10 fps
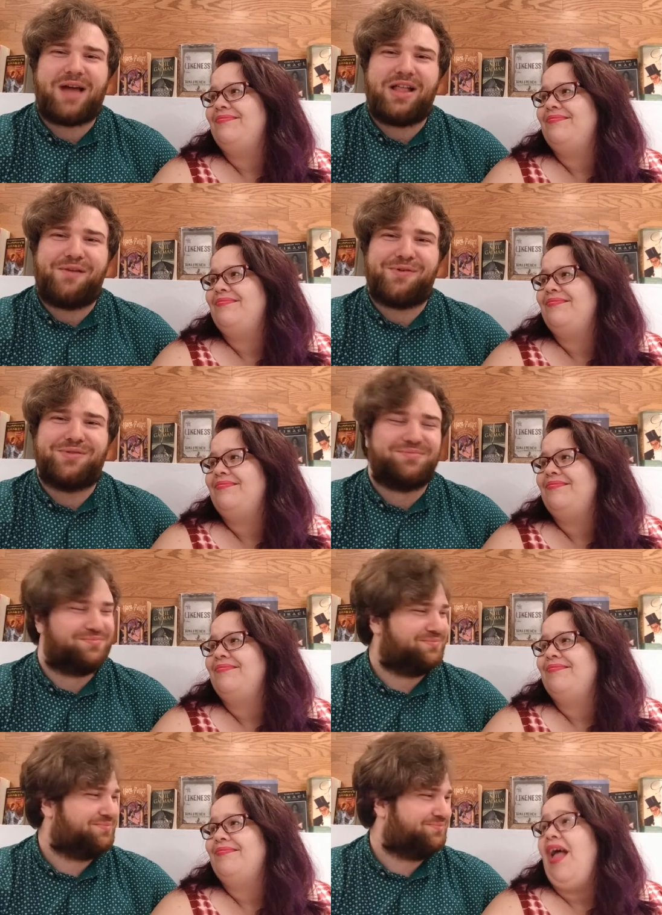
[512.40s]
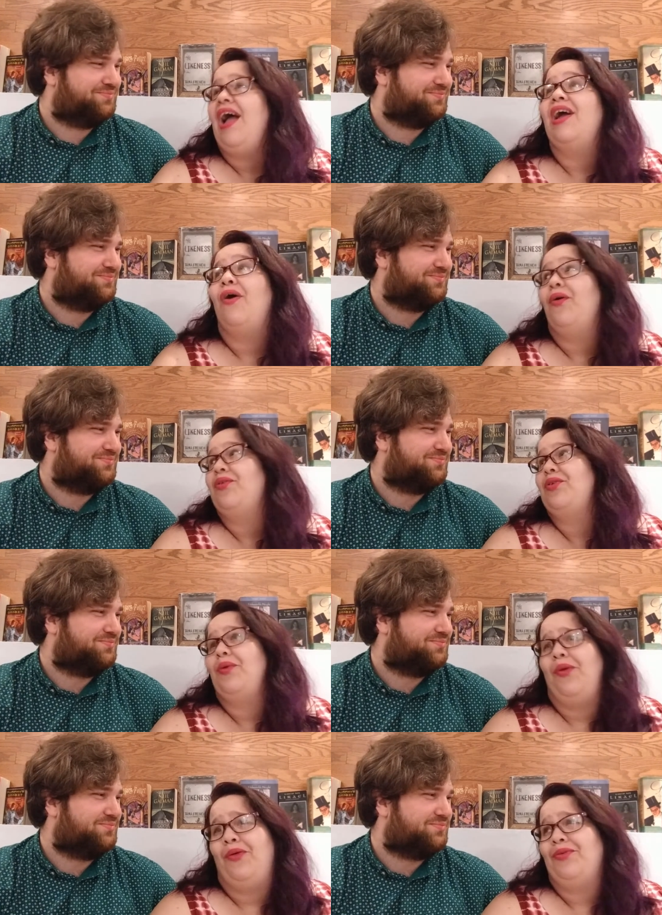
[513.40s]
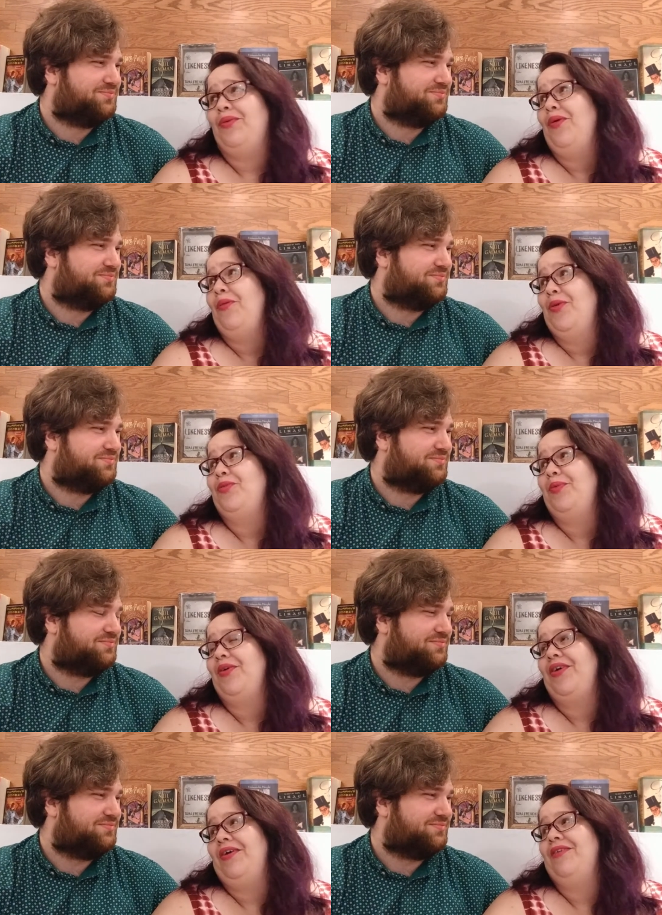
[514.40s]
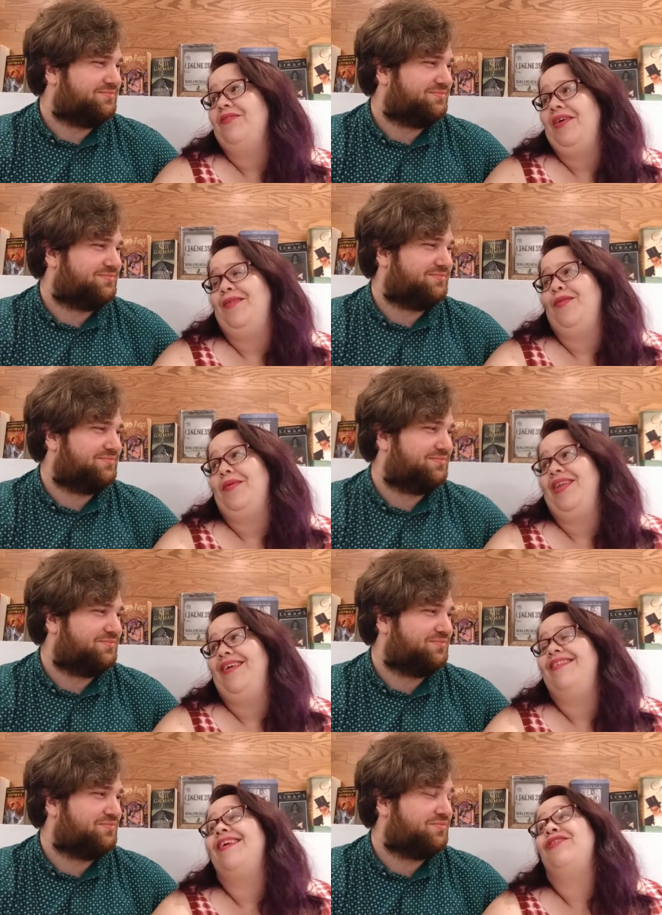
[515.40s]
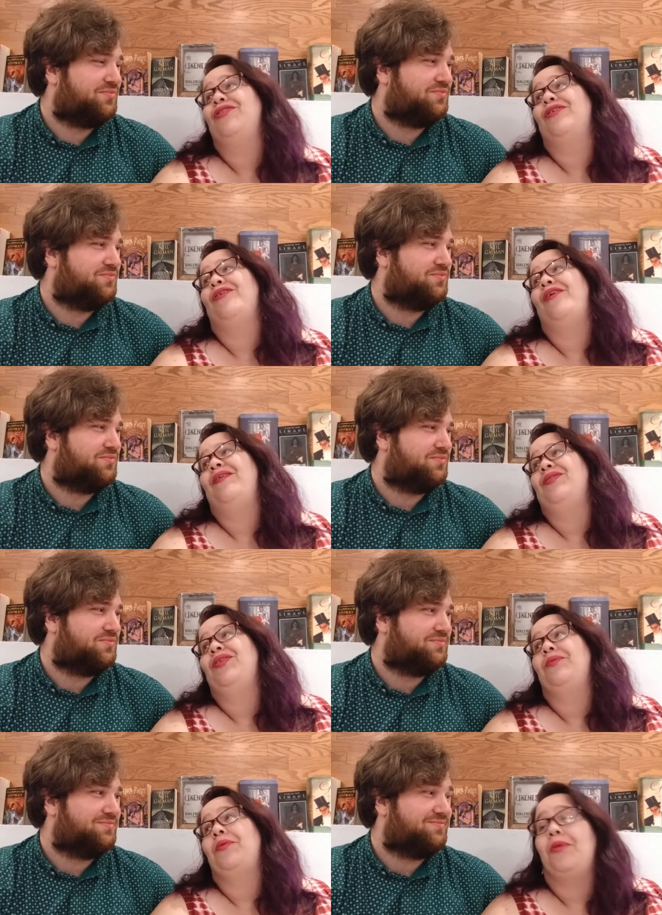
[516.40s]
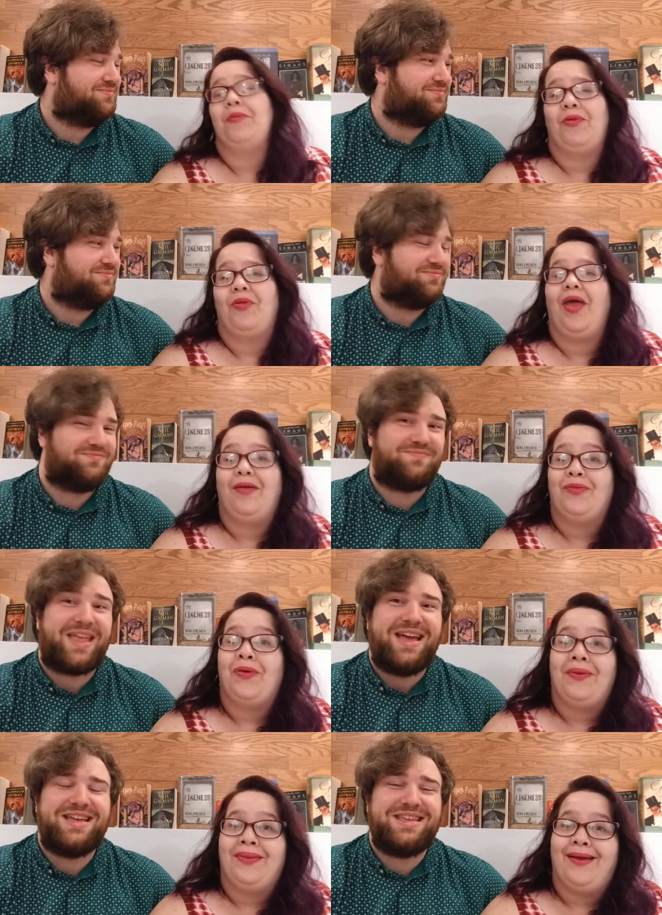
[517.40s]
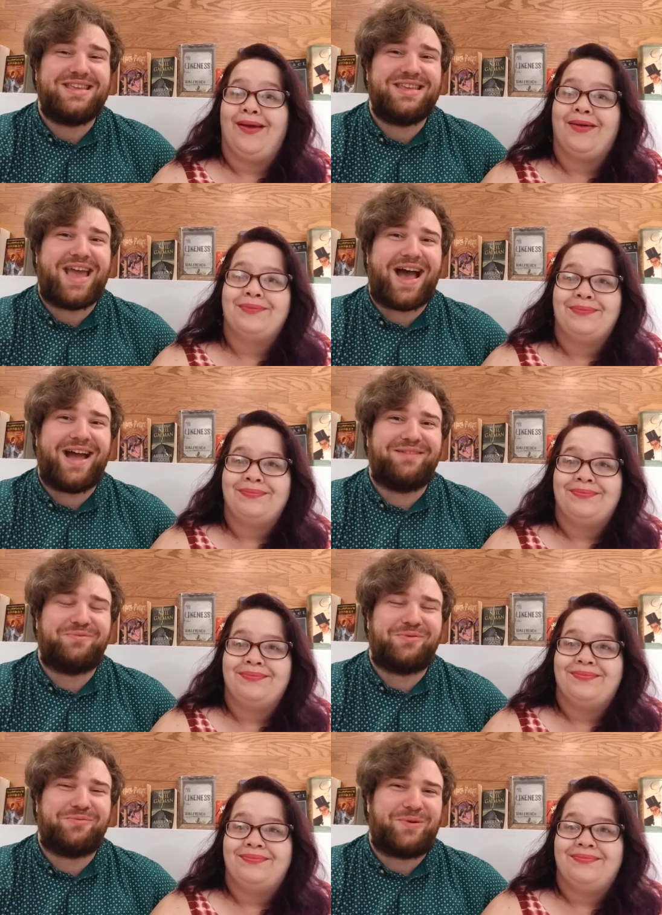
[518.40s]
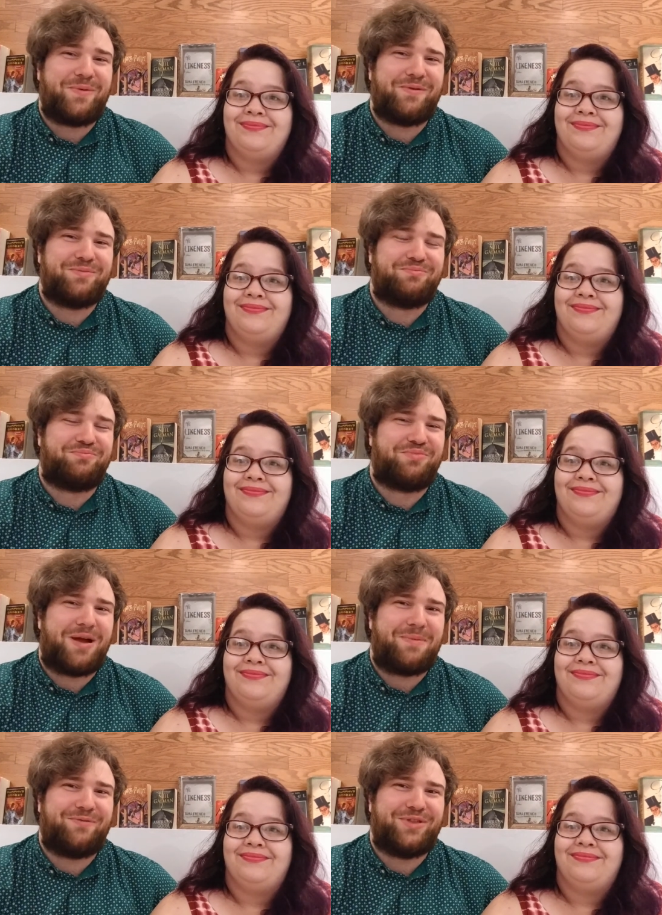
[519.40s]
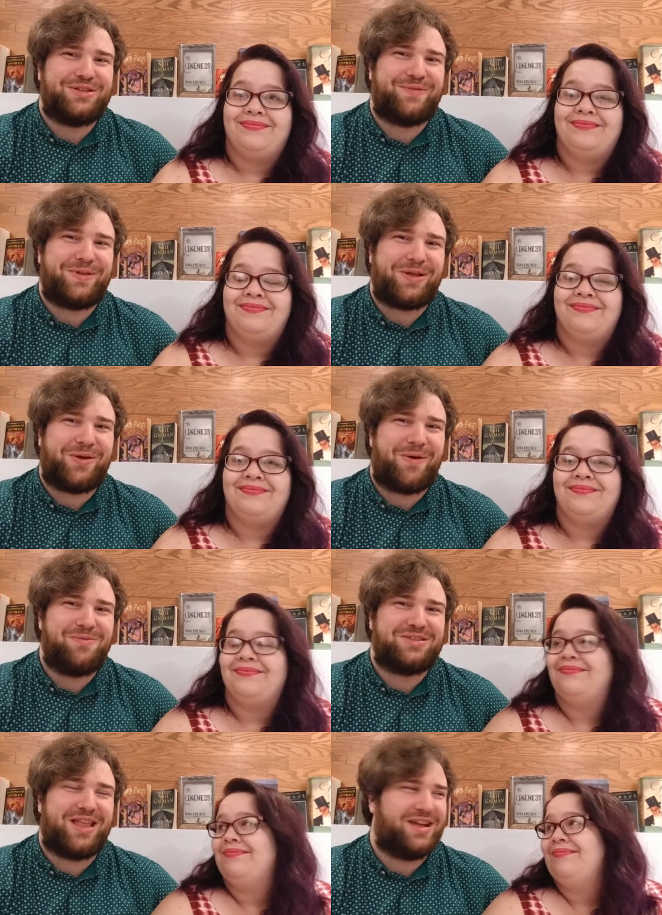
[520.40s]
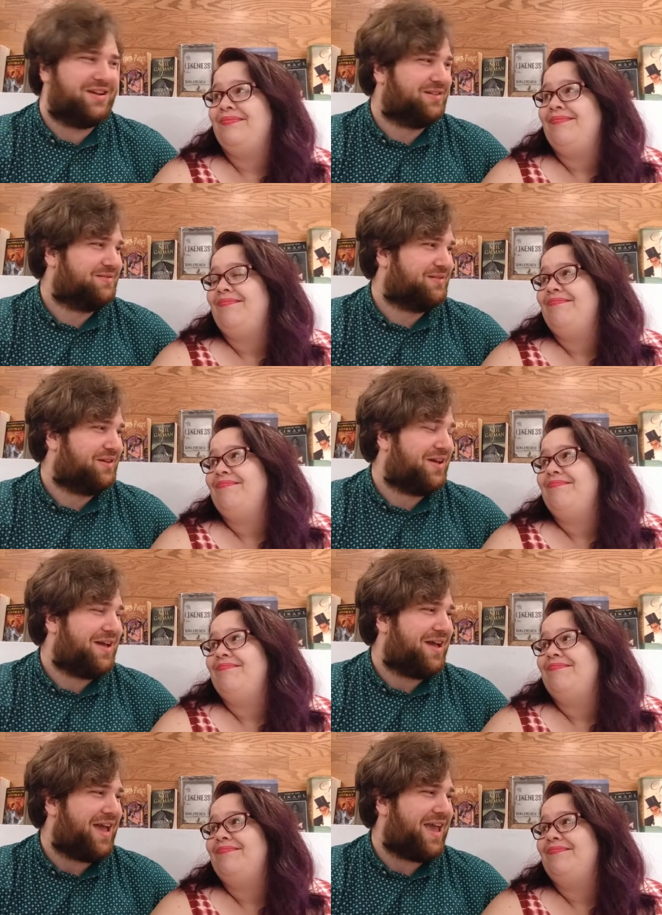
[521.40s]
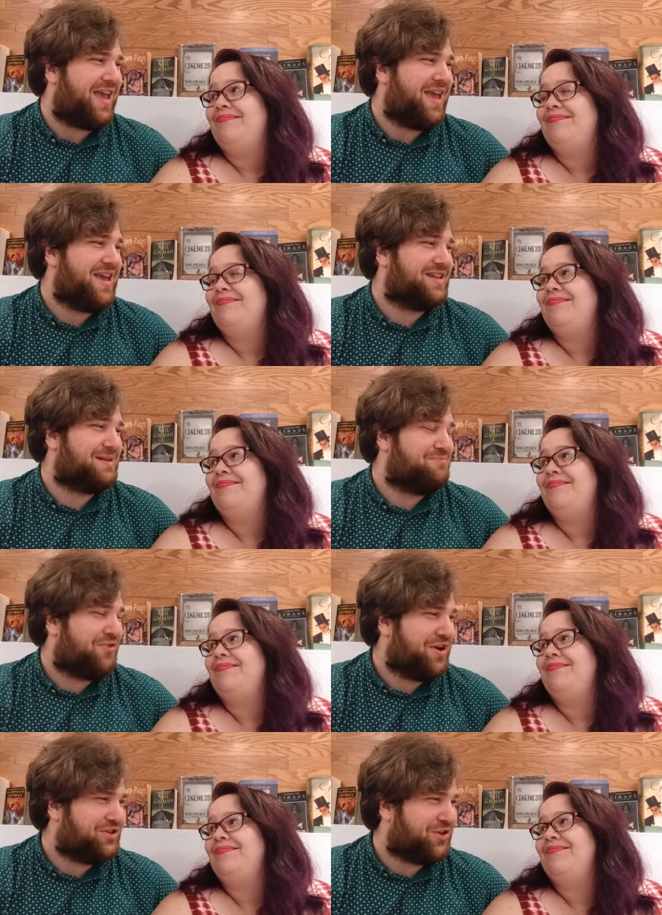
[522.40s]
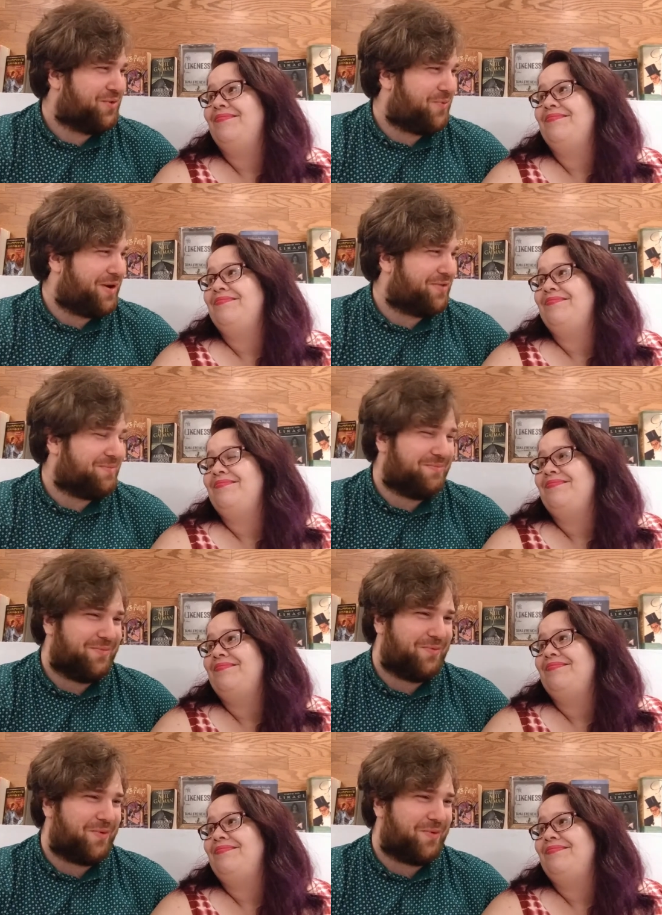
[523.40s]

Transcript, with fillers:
Speaker 1: I love her.
Speaker 2: I also al almost put Collar five on my list. I took her off so that we wouldn't both have her on
Speaker 1: there. Yeah, I, when we were prepping for this video, I was like, and I'm pretty sure one of them,